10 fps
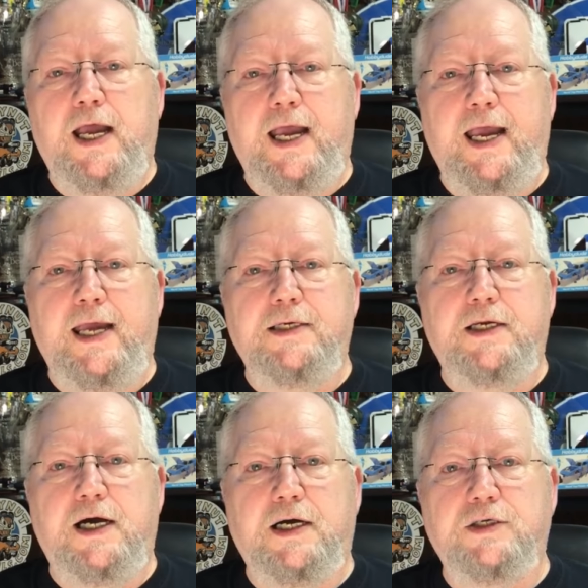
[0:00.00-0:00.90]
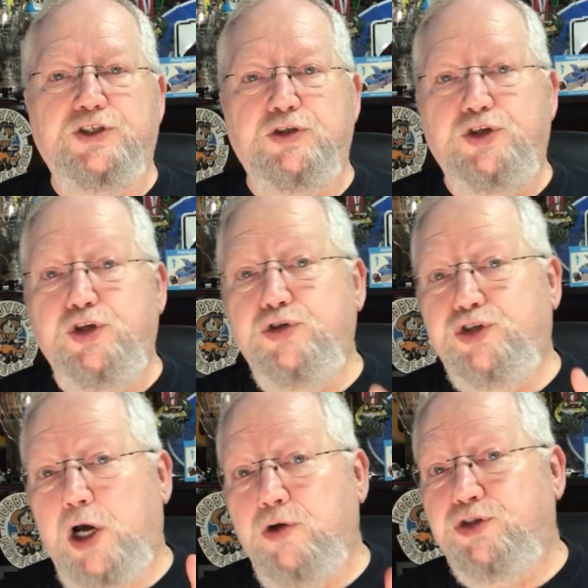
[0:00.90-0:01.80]
And so you
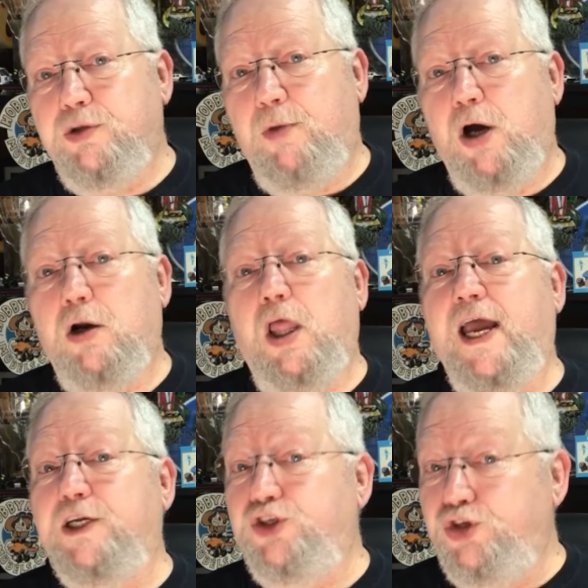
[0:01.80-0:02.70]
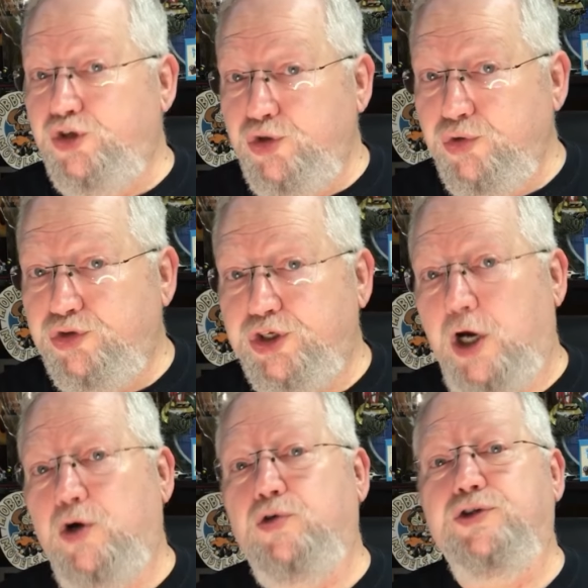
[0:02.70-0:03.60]
chose the model and you
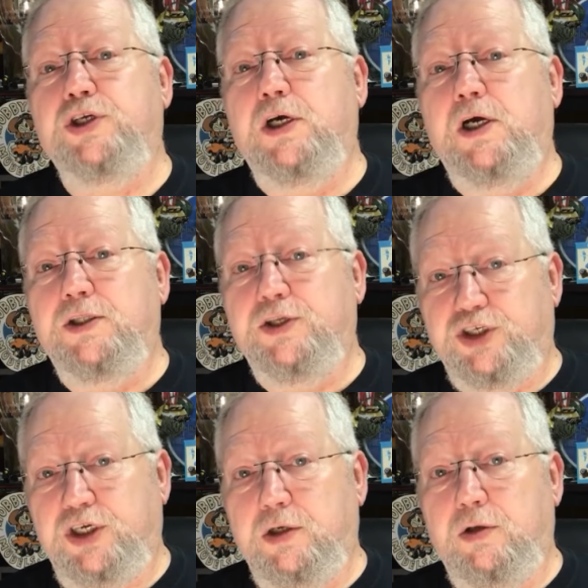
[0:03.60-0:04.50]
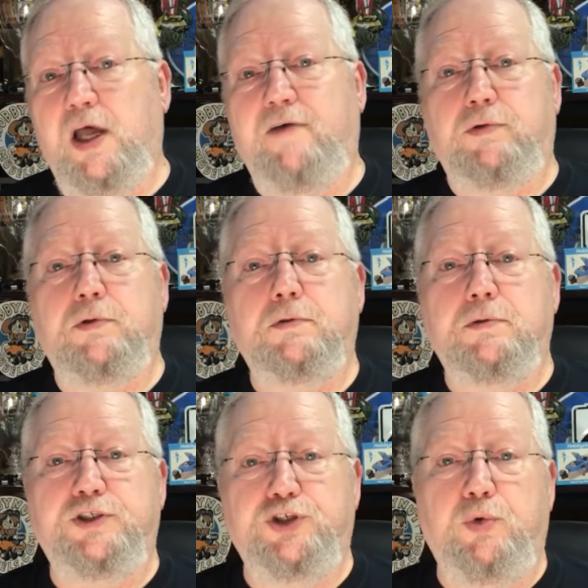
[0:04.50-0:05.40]
chose the skill level
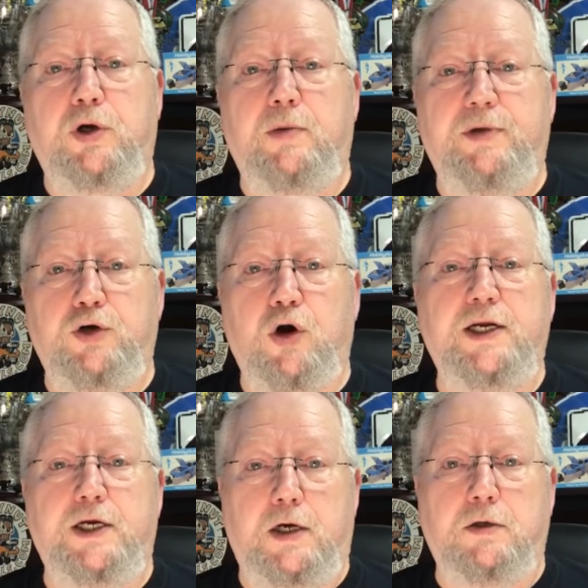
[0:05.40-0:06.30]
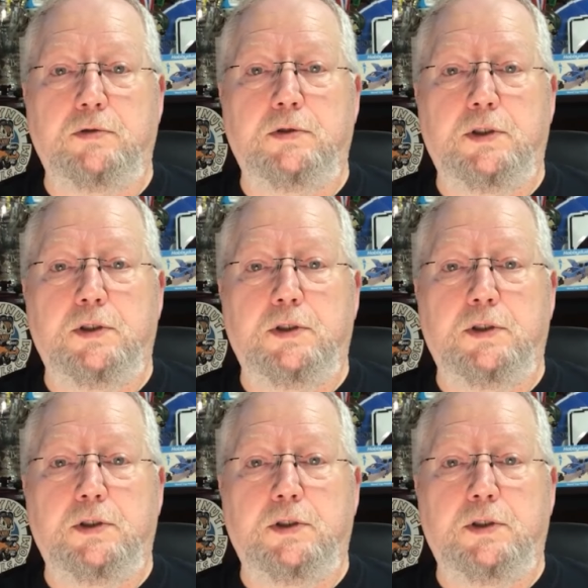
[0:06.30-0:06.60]
that you were going to be graded on.